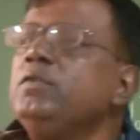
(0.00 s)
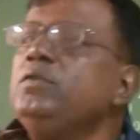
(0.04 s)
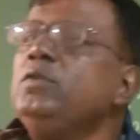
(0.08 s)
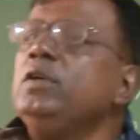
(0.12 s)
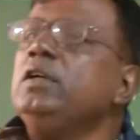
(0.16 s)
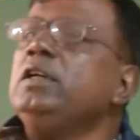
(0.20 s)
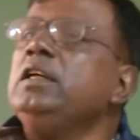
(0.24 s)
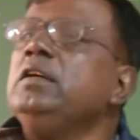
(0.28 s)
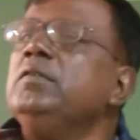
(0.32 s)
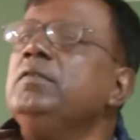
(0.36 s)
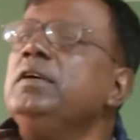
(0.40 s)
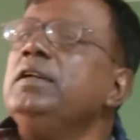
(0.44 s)
to a
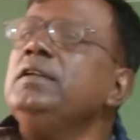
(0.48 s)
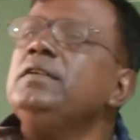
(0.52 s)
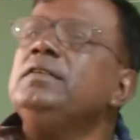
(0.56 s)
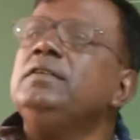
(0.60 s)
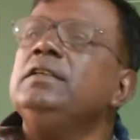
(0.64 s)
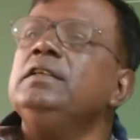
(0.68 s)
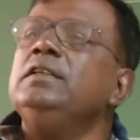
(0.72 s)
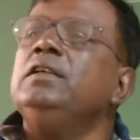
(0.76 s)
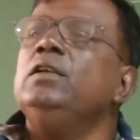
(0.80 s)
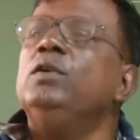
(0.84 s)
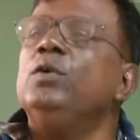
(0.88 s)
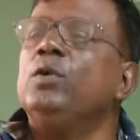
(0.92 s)
given
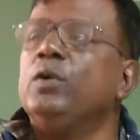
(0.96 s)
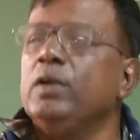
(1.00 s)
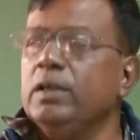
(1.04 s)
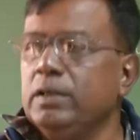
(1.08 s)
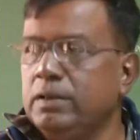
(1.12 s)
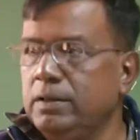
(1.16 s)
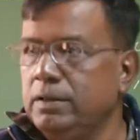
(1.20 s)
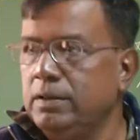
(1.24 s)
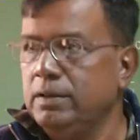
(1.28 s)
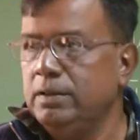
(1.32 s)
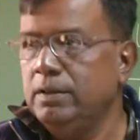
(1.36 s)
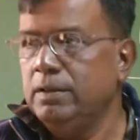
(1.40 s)
CG
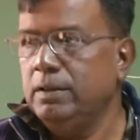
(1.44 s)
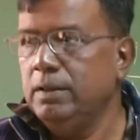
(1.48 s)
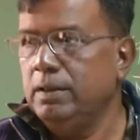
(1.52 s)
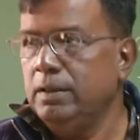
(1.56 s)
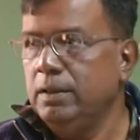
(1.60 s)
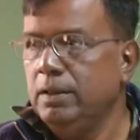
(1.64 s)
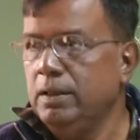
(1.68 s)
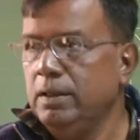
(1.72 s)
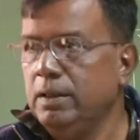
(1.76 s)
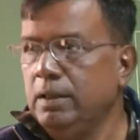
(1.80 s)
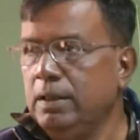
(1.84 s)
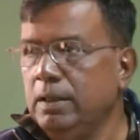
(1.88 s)
location.
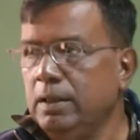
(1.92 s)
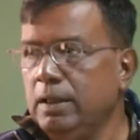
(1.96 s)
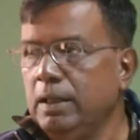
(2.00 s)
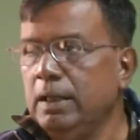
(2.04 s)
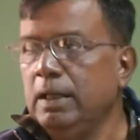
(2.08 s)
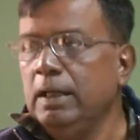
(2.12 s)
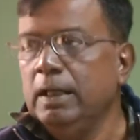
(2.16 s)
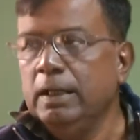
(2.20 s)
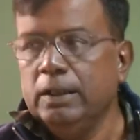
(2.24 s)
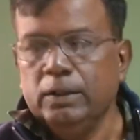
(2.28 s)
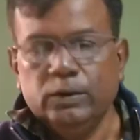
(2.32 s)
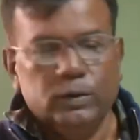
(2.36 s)

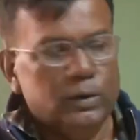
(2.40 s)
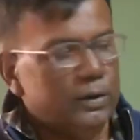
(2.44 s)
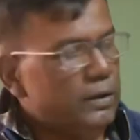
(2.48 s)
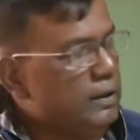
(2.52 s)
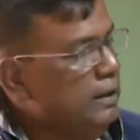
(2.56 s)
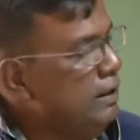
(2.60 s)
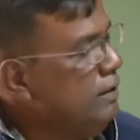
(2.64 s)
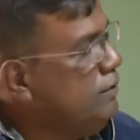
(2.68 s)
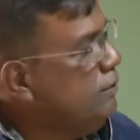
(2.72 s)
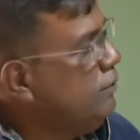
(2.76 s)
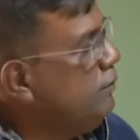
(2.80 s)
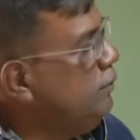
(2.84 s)
So
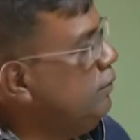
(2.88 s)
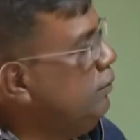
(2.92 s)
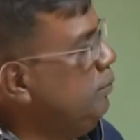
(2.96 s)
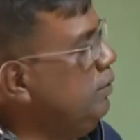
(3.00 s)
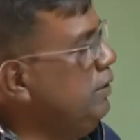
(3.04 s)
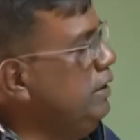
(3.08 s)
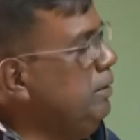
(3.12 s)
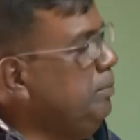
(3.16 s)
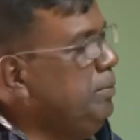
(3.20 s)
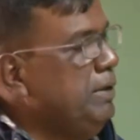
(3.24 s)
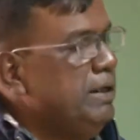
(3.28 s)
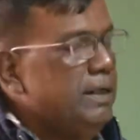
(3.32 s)
this should be
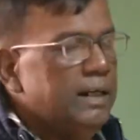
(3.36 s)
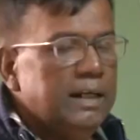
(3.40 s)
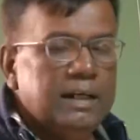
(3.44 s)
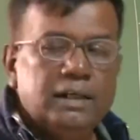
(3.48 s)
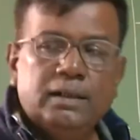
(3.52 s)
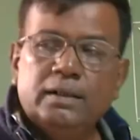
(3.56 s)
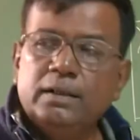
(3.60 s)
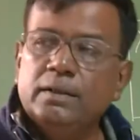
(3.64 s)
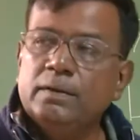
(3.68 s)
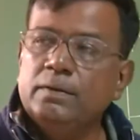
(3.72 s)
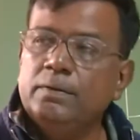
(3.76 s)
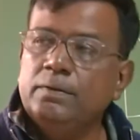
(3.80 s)

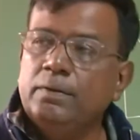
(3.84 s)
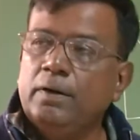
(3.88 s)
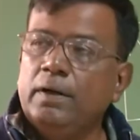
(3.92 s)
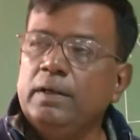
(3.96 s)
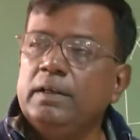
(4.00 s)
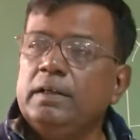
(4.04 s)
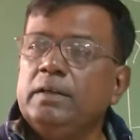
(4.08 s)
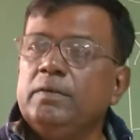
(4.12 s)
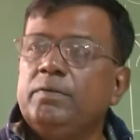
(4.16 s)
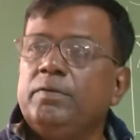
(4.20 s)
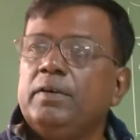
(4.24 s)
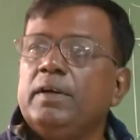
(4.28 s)
repeated for
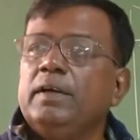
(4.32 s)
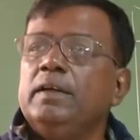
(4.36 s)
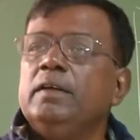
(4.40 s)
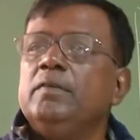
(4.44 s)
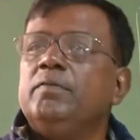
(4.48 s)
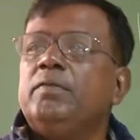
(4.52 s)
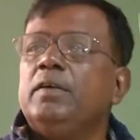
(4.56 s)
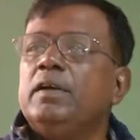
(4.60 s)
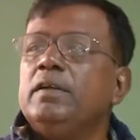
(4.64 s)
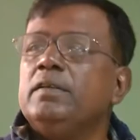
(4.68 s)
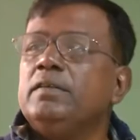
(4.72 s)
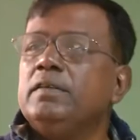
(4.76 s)
different
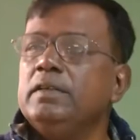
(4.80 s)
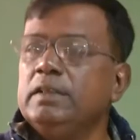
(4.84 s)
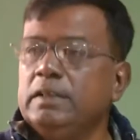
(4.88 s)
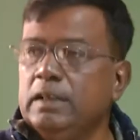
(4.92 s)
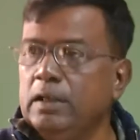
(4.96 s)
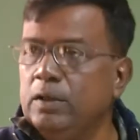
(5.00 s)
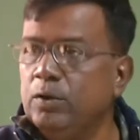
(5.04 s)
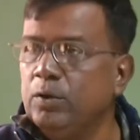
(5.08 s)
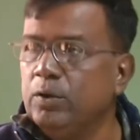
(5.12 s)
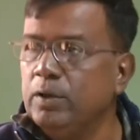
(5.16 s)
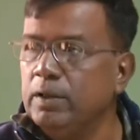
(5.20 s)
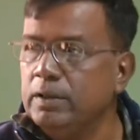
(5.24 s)
CG
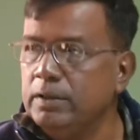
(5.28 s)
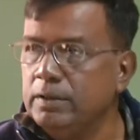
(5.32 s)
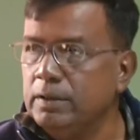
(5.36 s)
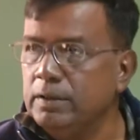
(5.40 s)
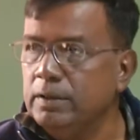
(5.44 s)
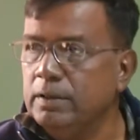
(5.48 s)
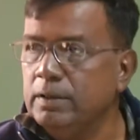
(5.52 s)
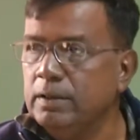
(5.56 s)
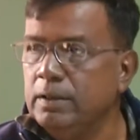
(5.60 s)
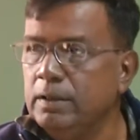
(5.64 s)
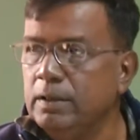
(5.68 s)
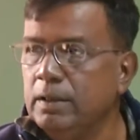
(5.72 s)
locations.
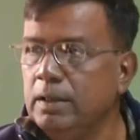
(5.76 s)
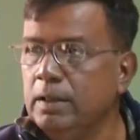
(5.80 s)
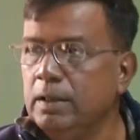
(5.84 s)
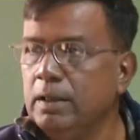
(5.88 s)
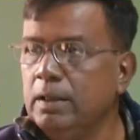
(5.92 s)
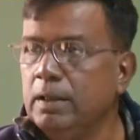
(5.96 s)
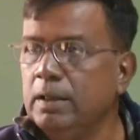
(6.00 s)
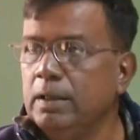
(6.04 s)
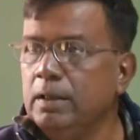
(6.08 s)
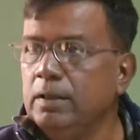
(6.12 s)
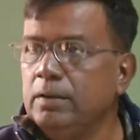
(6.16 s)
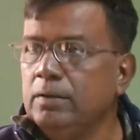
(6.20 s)

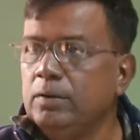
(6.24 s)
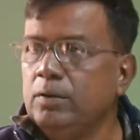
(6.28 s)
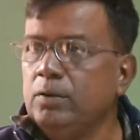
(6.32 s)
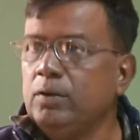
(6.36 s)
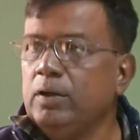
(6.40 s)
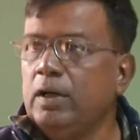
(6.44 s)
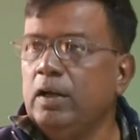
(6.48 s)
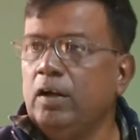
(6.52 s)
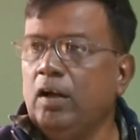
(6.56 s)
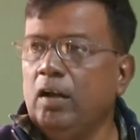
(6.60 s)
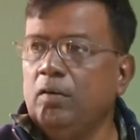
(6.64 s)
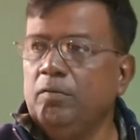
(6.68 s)
So you
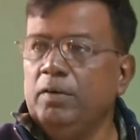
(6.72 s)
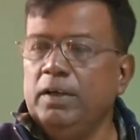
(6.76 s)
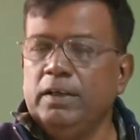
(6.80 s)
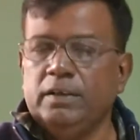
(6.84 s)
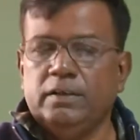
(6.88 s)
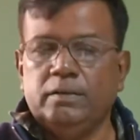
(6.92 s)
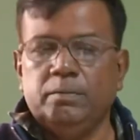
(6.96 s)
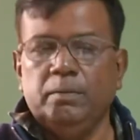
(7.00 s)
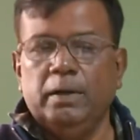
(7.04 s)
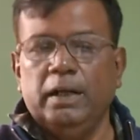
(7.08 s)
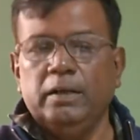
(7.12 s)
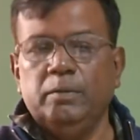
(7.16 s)
can
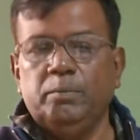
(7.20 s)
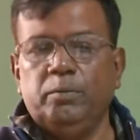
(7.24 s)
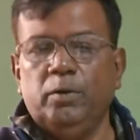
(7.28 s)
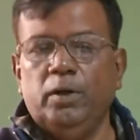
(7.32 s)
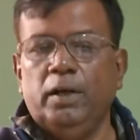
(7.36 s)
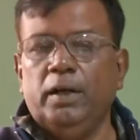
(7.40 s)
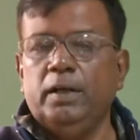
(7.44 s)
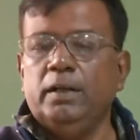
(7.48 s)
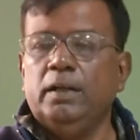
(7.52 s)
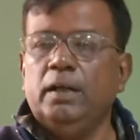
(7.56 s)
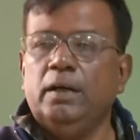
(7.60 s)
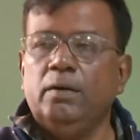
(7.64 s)
always
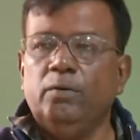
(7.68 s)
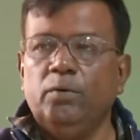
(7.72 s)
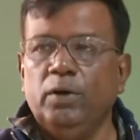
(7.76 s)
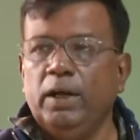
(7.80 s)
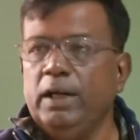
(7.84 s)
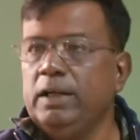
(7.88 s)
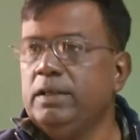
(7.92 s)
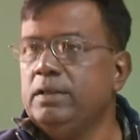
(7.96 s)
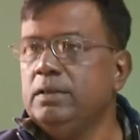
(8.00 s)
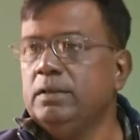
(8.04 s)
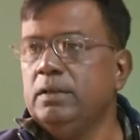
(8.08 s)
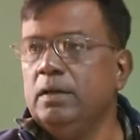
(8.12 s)
manipulate the
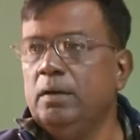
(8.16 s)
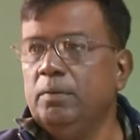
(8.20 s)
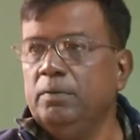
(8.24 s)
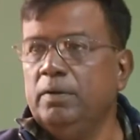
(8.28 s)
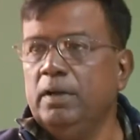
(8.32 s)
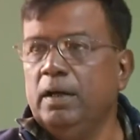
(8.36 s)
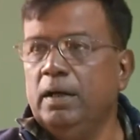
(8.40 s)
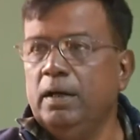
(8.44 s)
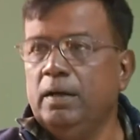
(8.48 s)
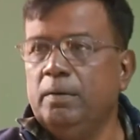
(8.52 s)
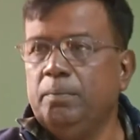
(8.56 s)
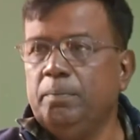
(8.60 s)
weight of
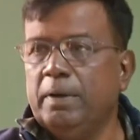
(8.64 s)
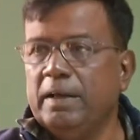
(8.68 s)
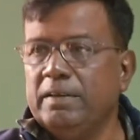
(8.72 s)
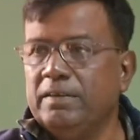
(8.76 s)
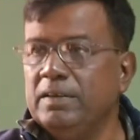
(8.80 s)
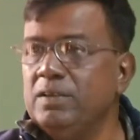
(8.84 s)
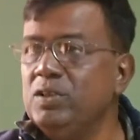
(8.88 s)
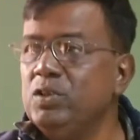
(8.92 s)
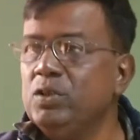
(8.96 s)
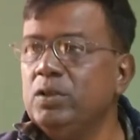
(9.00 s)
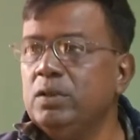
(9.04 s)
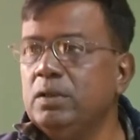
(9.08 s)
the
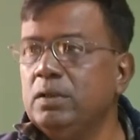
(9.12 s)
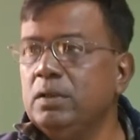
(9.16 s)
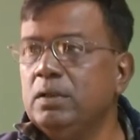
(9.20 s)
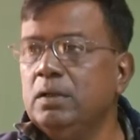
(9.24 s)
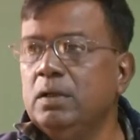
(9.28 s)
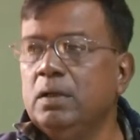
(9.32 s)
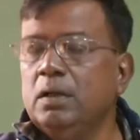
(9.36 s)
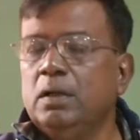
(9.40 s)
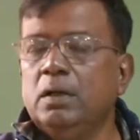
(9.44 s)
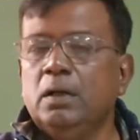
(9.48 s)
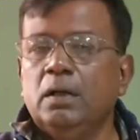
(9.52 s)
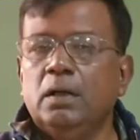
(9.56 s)
passenger,
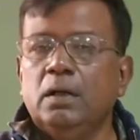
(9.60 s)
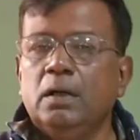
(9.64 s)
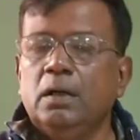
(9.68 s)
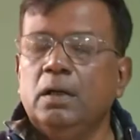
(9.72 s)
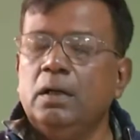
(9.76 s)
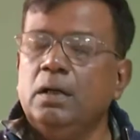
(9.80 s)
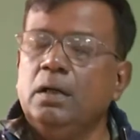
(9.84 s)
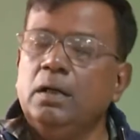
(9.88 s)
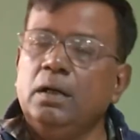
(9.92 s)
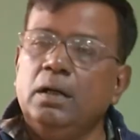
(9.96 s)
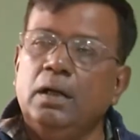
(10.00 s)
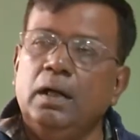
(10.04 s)

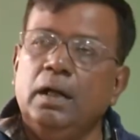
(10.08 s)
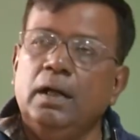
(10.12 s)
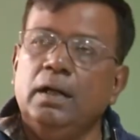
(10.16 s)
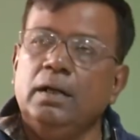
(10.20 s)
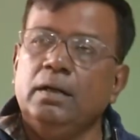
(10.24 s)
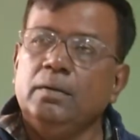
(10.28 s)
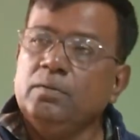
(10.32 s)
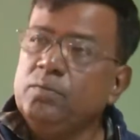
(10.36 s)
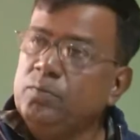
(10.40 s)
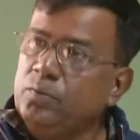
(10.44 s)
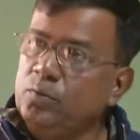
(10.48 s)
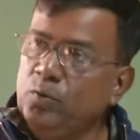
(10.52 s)

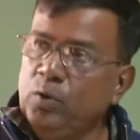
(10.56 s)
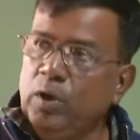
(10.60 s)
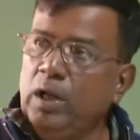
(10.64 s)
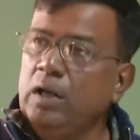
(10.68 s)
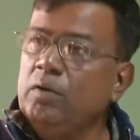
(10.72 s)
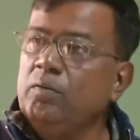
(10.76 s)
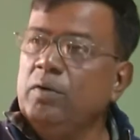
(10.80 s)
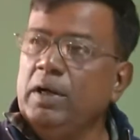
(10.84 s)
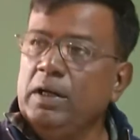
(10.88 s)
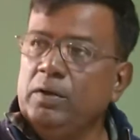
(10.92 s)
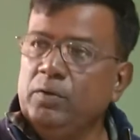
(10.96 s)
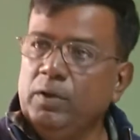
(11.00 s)
and fuel
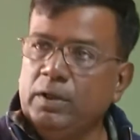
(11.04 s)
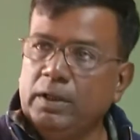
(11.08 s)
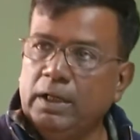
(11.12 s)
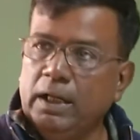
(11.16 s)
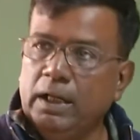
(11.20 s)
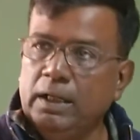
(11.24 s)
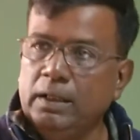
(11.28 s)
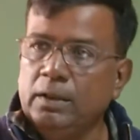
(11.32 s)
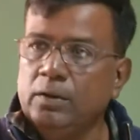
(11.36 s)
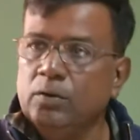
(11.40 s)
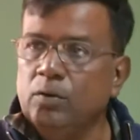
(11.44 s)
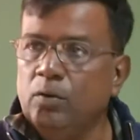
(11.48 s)
weight we
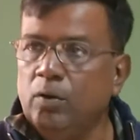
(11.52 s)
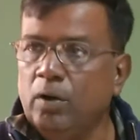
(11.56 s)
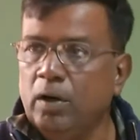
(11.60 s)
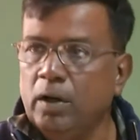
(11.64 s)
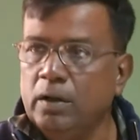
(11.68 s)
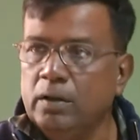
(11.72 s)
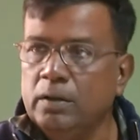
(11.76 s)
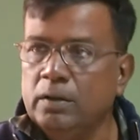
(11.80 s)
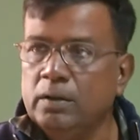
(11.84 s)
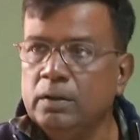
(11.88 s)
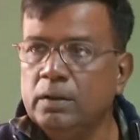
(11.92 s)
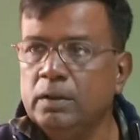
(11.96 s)
can go
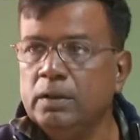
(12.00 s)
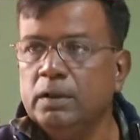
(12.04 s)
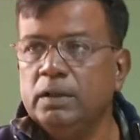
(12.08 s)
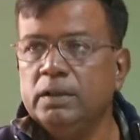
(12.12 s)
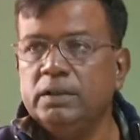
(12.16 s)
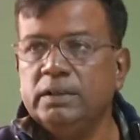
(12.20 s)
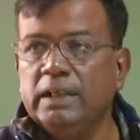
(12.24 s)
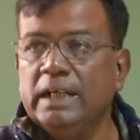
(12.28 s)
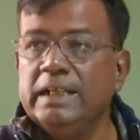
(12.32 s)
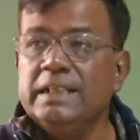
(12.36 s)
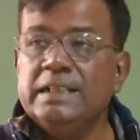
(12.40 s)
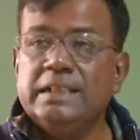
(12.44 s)
on
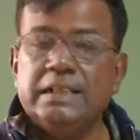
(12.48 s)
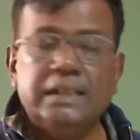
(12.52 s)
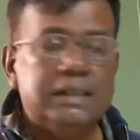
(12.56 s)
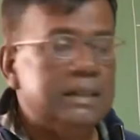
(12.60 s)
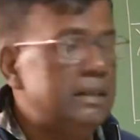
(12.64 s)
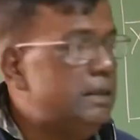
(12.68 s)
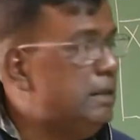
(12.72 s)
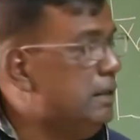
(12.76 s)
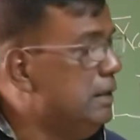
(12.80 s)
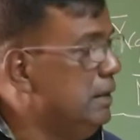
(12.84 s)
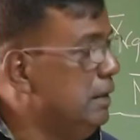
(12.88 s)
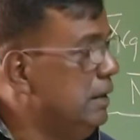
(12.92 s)

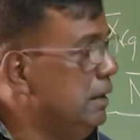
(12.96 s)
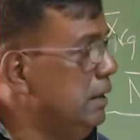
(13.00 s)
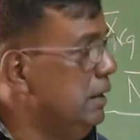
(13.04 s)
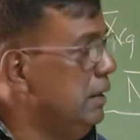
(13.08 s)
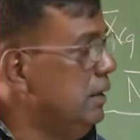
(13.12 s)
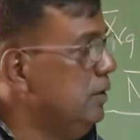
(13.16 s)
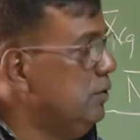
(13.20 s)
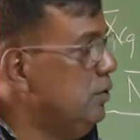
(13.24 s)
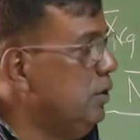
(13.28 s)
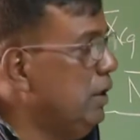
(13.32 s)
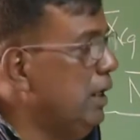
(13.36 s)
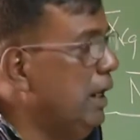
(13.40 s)
changing,
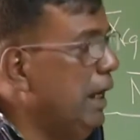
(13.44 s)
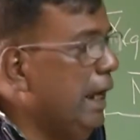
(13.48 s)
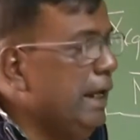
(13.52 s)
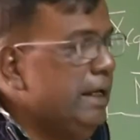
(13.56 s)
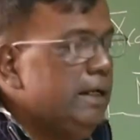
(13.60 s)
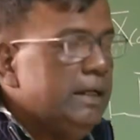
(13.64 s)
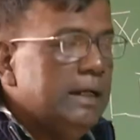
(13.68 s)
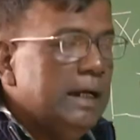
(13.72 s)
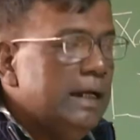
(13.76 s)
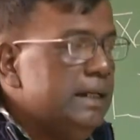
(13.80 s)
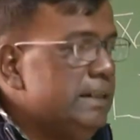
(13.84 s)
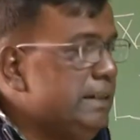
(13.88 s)
so that I
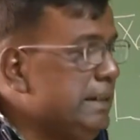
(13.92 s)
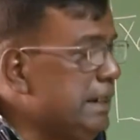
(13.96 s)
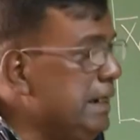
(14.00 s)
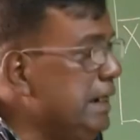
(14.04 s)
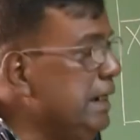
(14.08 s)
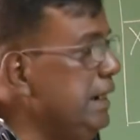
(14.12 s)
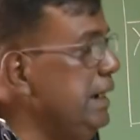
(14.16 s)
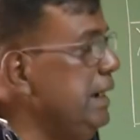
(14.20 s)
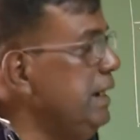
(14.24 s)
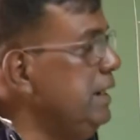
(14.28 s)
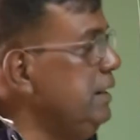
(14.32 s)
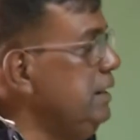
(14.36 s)
can
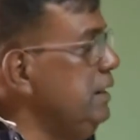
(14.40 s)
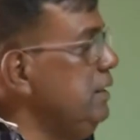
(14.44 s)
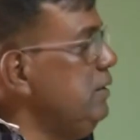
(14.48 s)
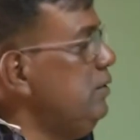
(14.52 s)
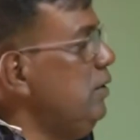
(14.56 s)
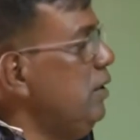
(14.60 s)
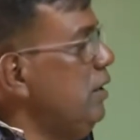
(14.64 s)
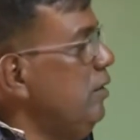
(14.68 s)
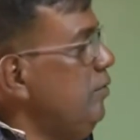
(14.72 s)
generate this sort